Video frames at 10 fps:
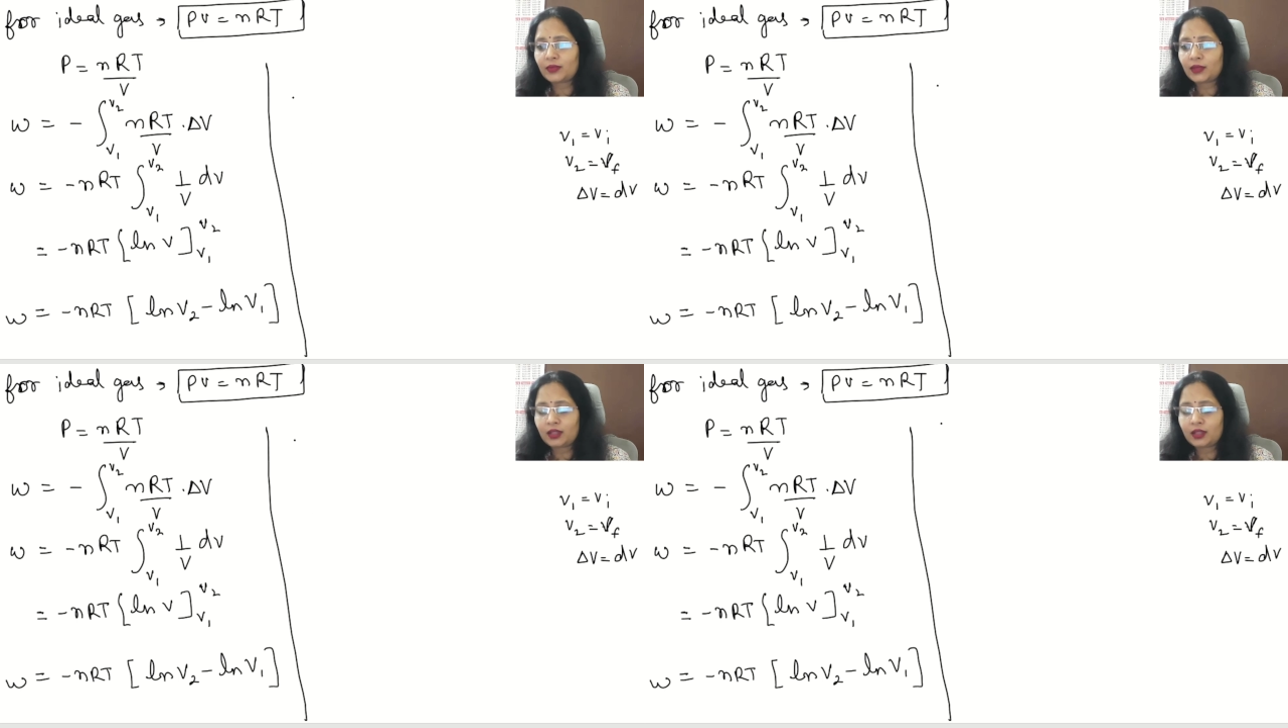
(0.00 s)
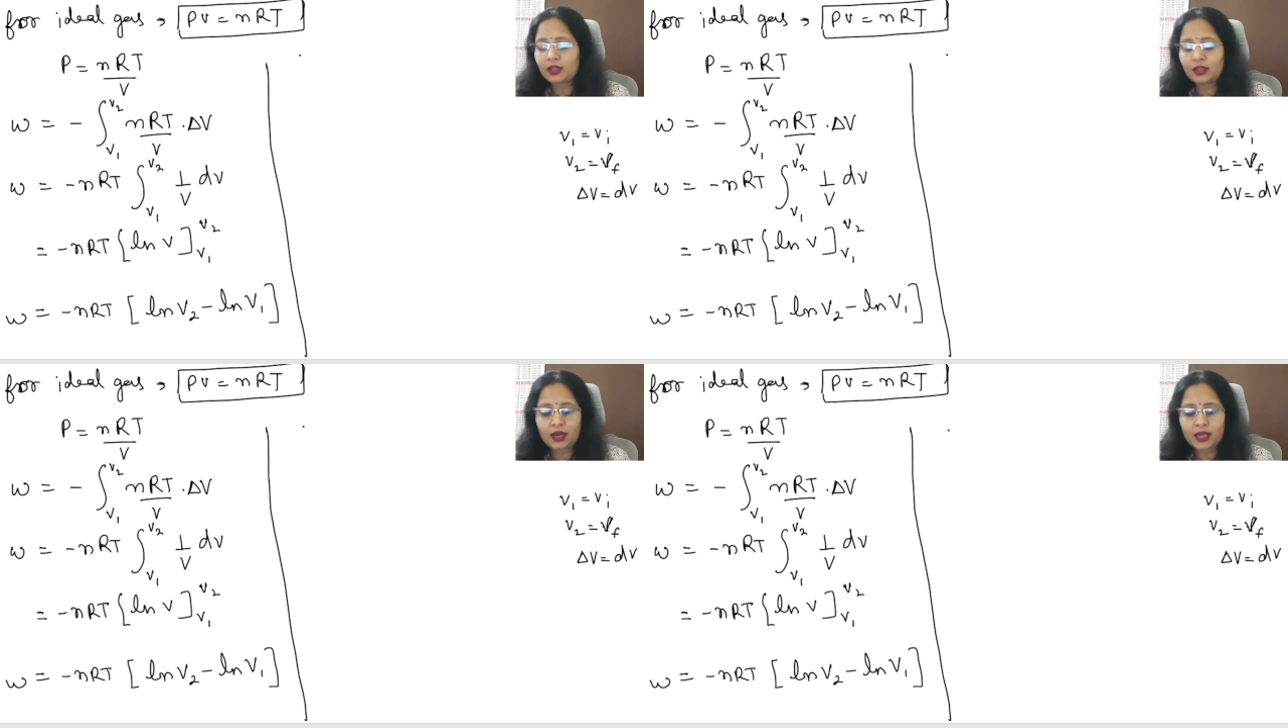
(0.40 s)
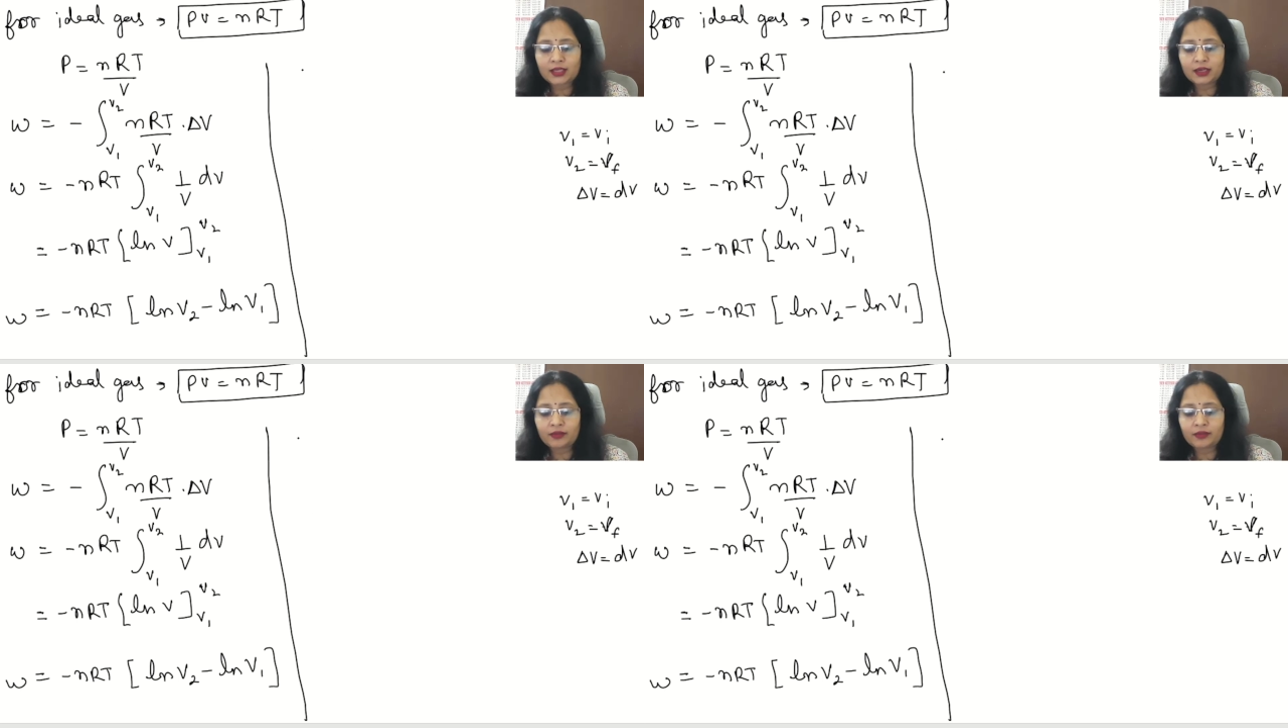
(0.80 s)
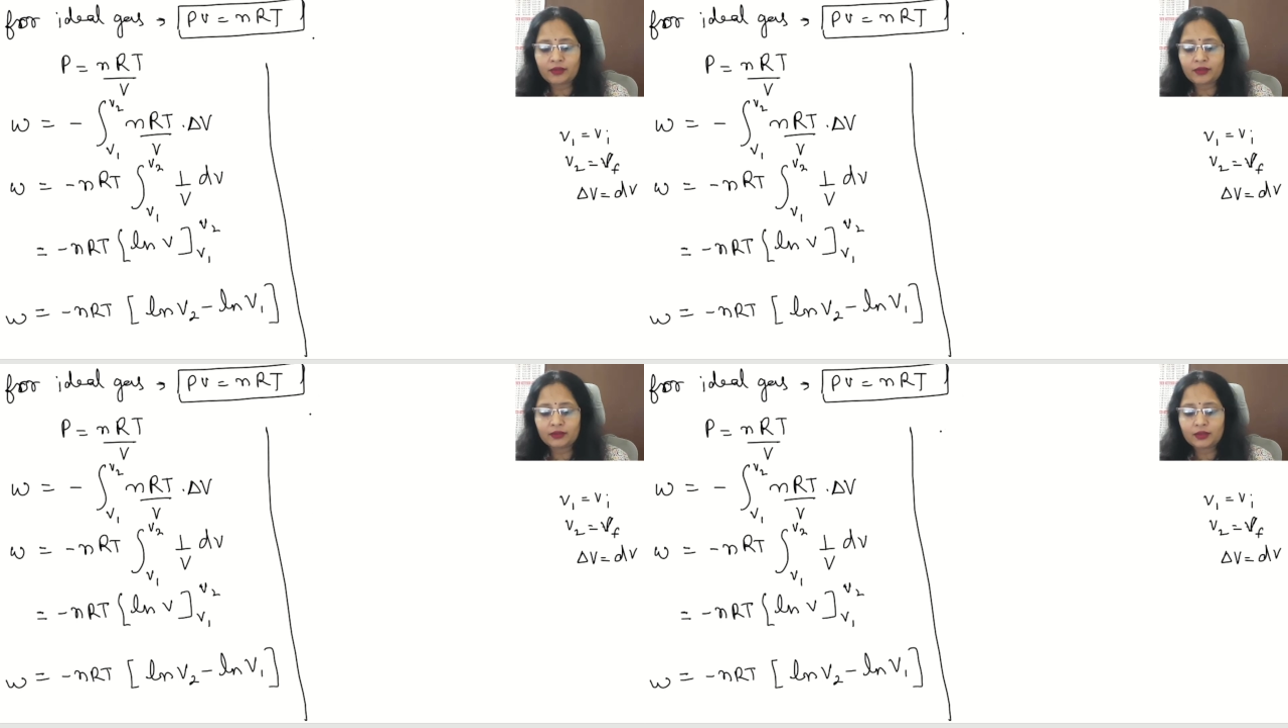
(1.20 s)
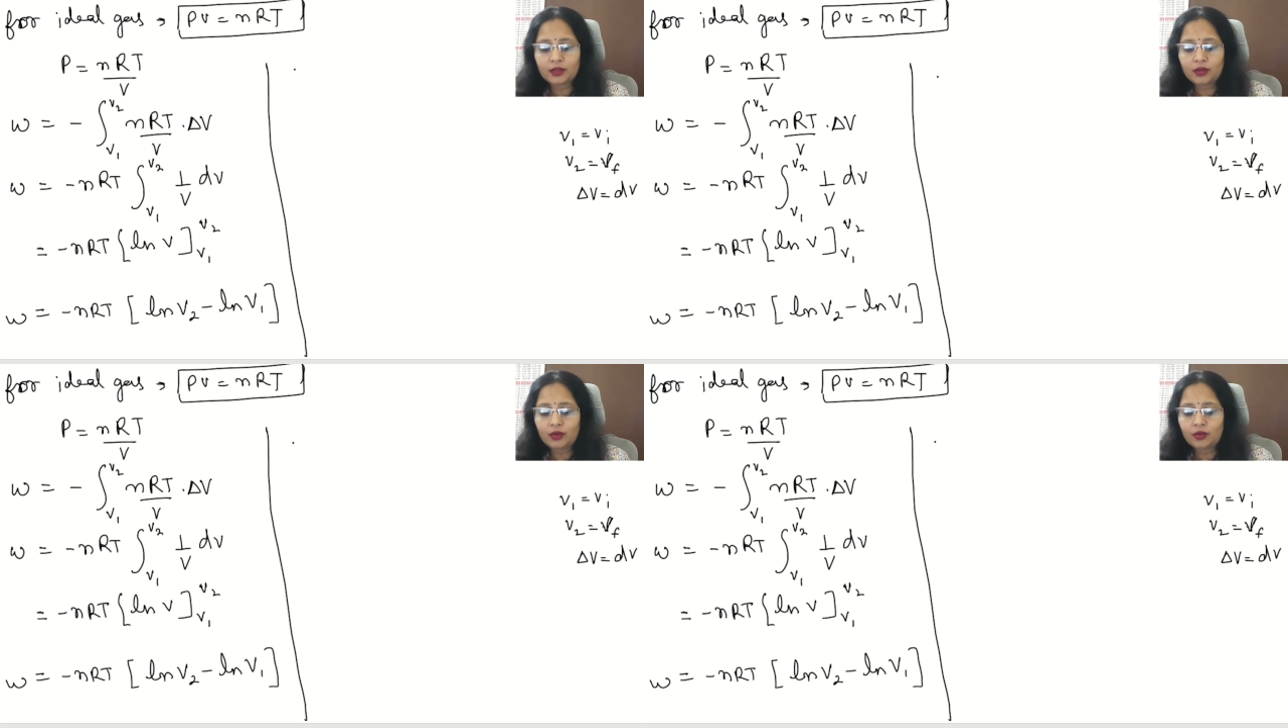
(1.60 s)
in class 11.
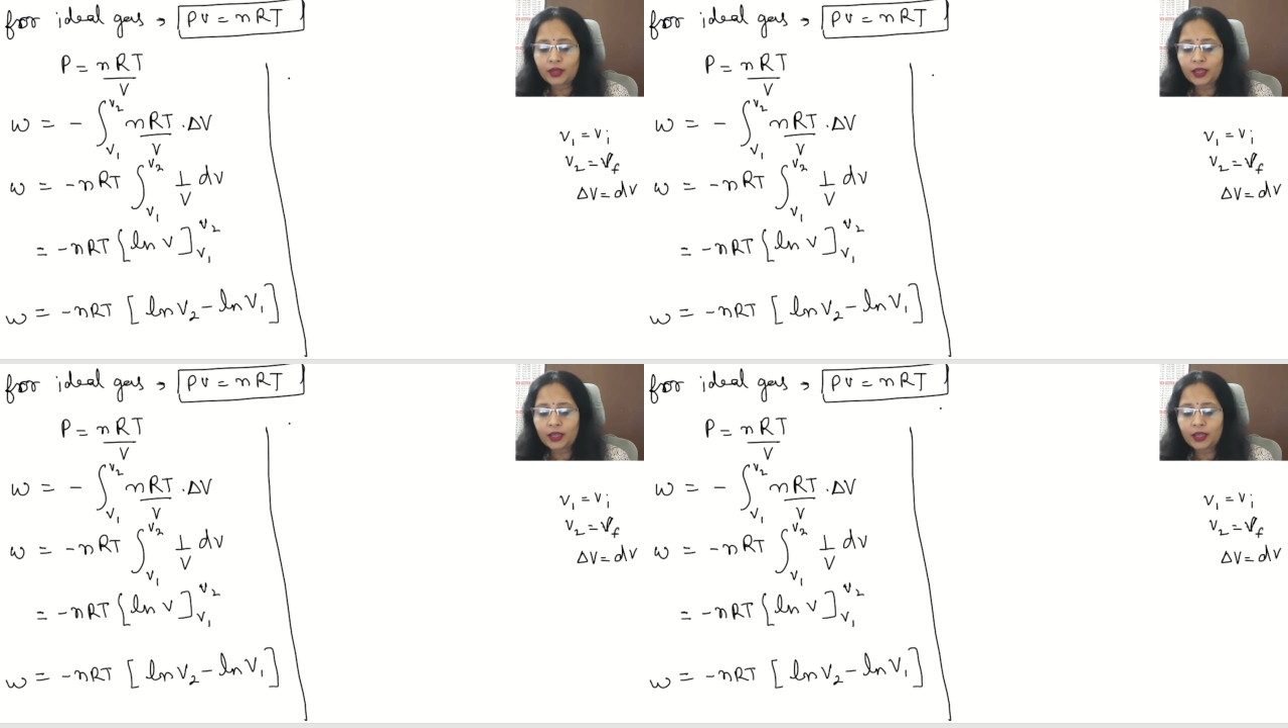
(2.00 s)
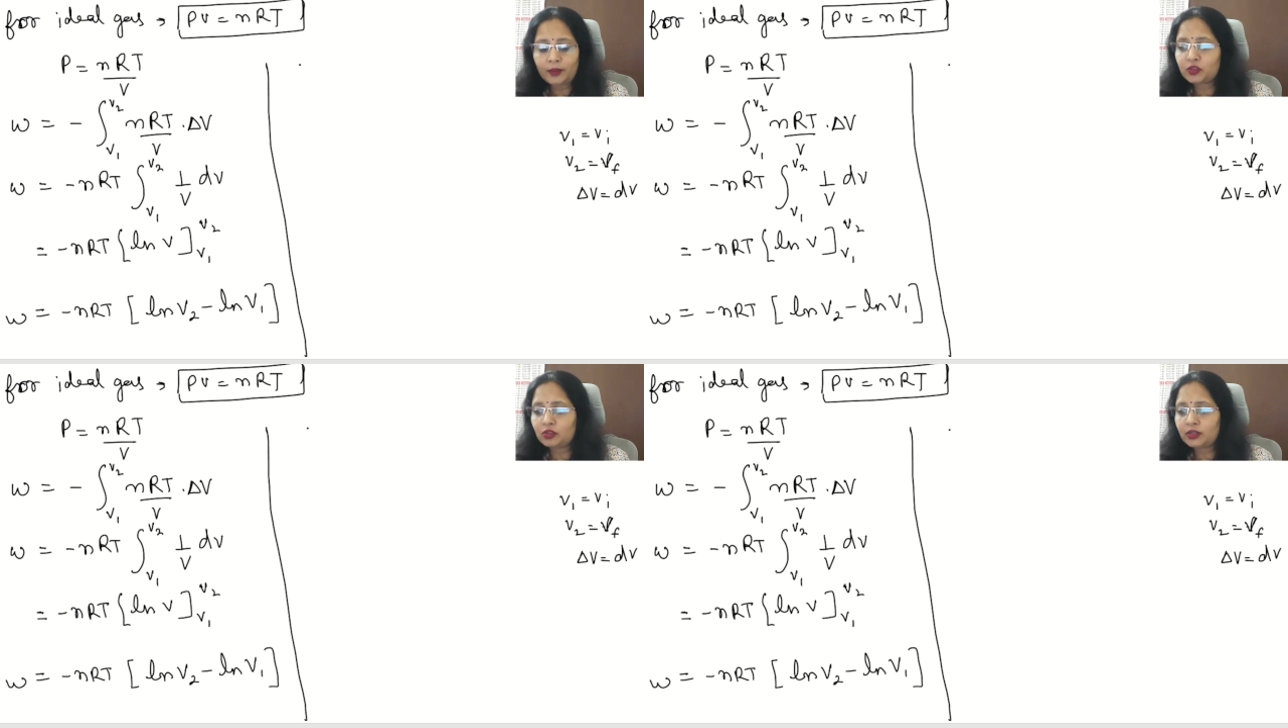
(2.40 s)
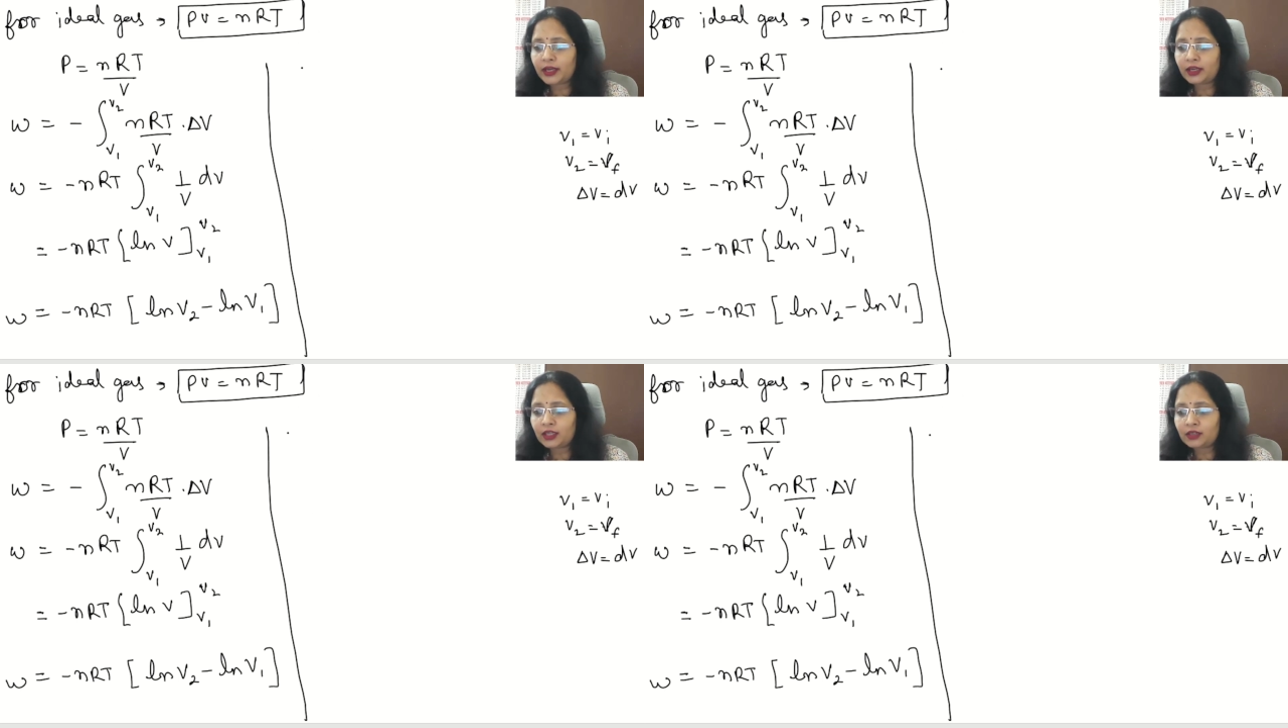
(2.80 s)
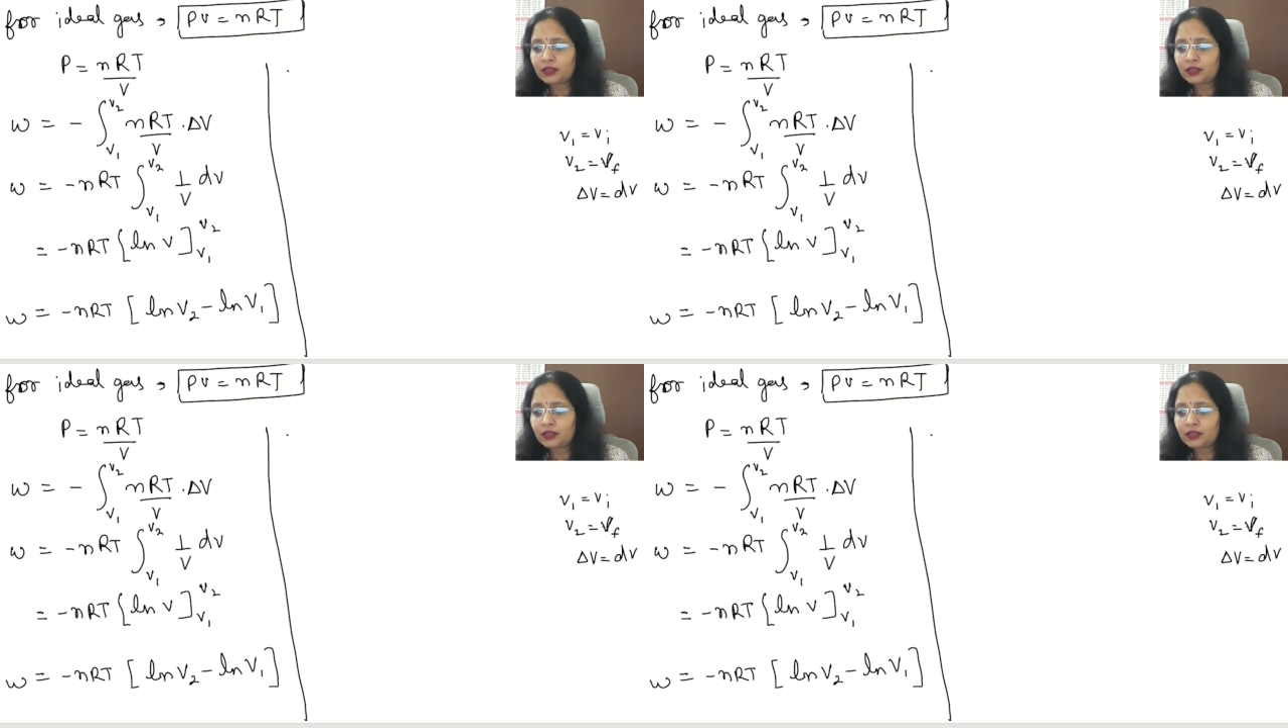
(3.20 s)
Okay, so don't get confused.